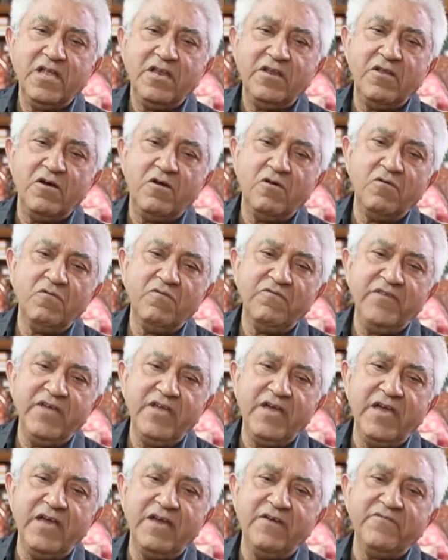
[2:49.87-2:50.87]
Now
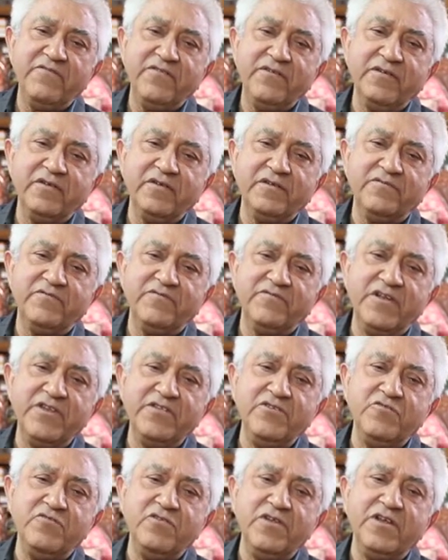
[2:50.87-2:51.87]
we have
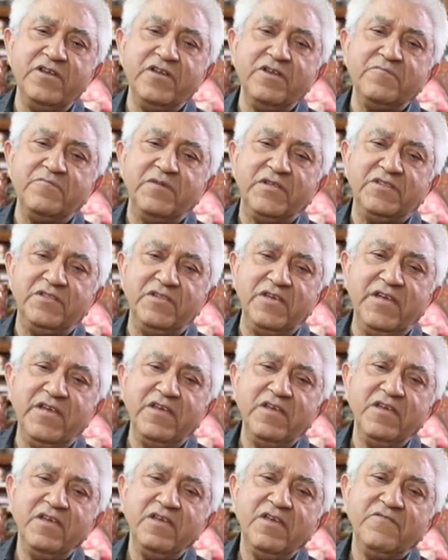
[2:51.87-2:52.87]
one unit in
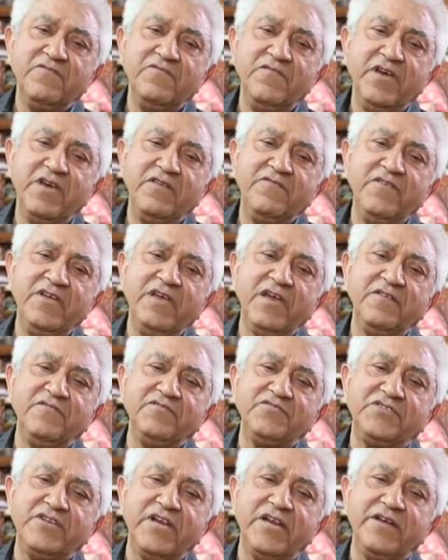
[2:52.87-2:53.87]
Baddi where we
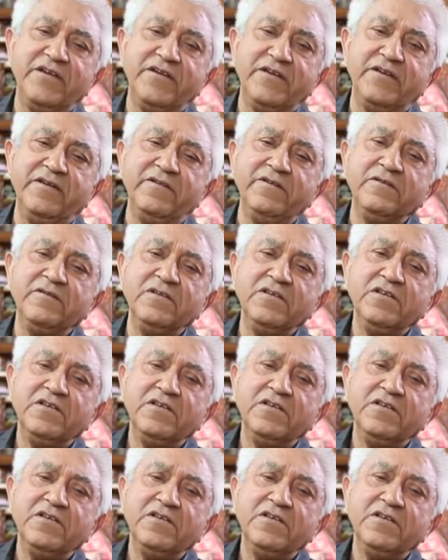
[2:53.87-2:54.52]
have started